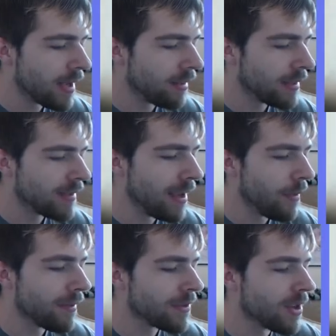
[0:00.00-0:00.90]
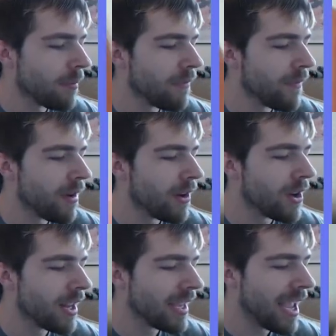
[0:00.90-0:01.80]
And let's see if we have something very
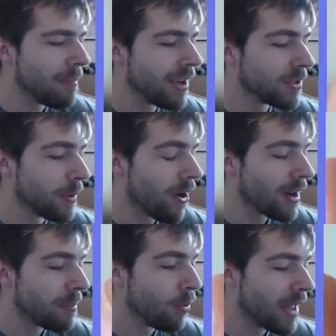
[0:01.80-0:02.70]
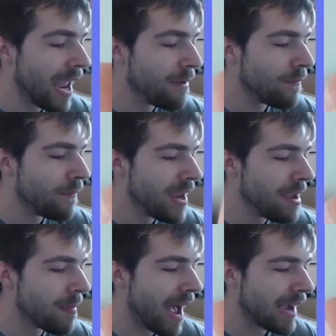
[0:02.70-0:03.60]
good again because we already pulled a
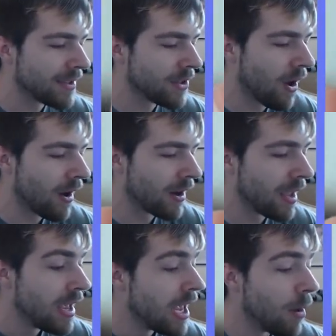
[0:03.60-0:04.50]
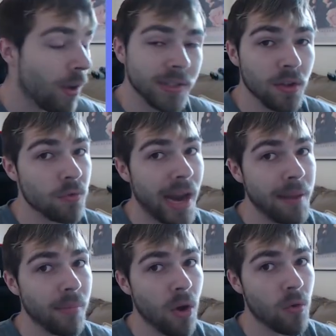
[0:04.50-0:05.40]
VMAX card. It wasn't a
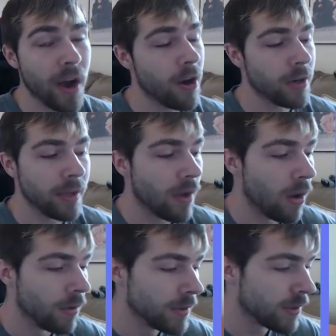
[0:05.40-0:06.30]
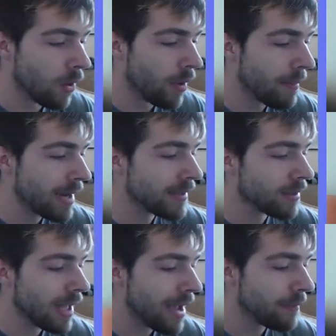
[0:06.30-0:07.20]
rainbow rarity though, so we might
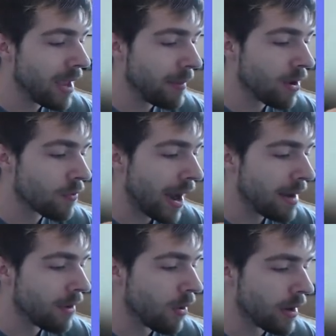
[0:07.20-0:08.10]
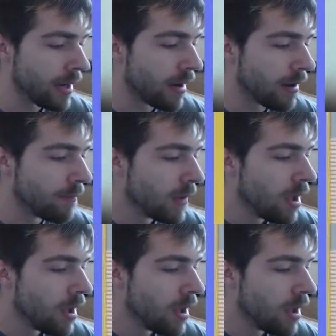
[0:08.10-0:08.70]
still have maybe a rainbow in here.